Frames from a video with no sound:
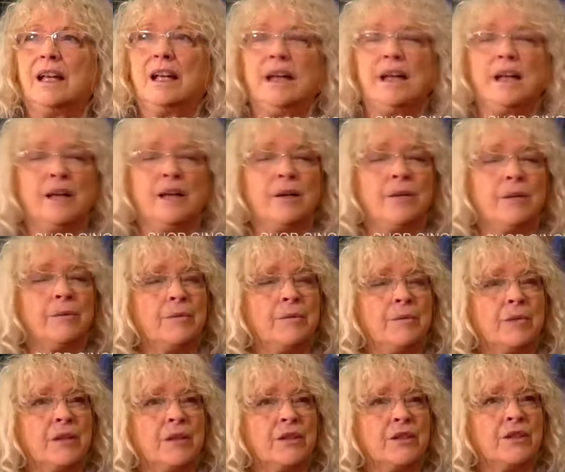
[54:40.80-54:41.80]
Um,
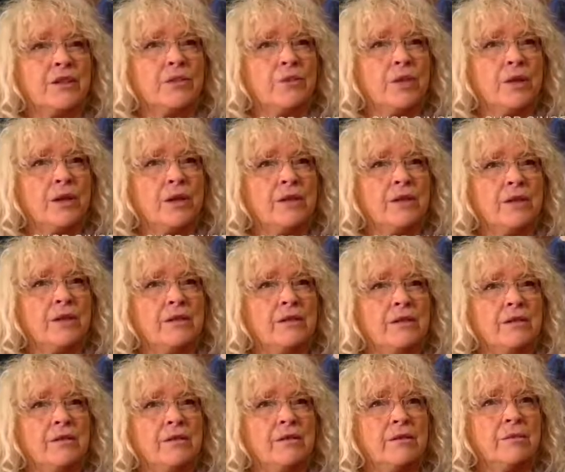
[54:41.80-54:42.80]
I just wanted
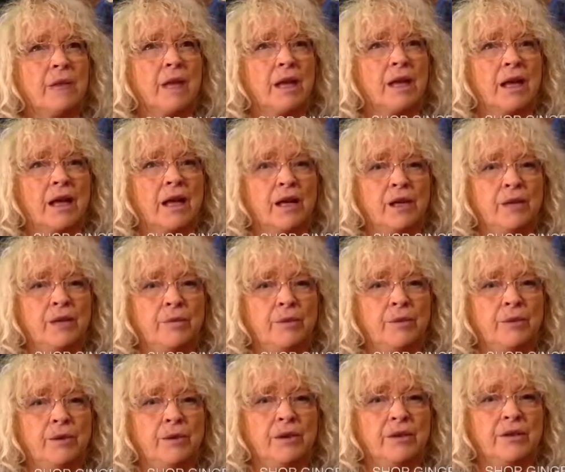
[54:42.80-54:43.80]
to help
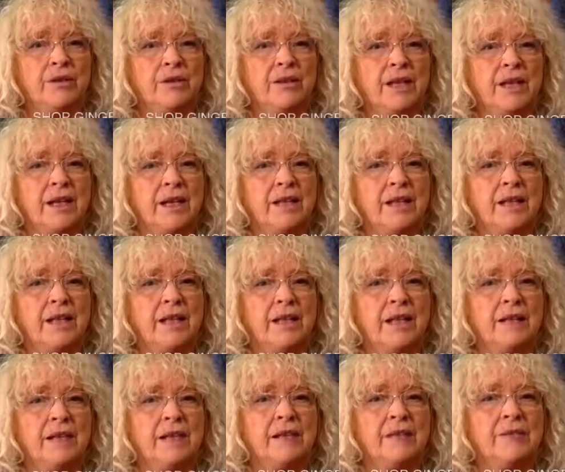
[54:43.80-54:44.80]
you understand
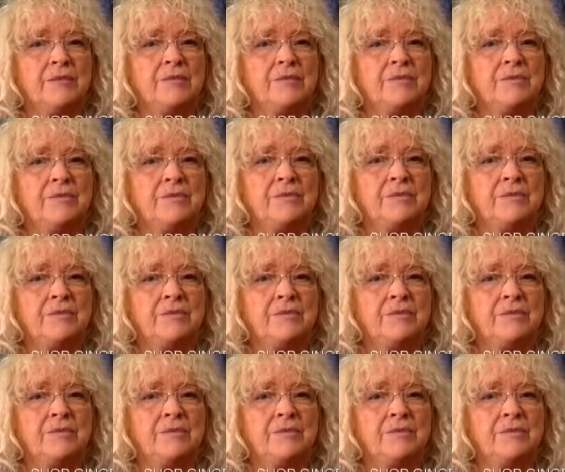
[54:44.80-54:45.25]
that um,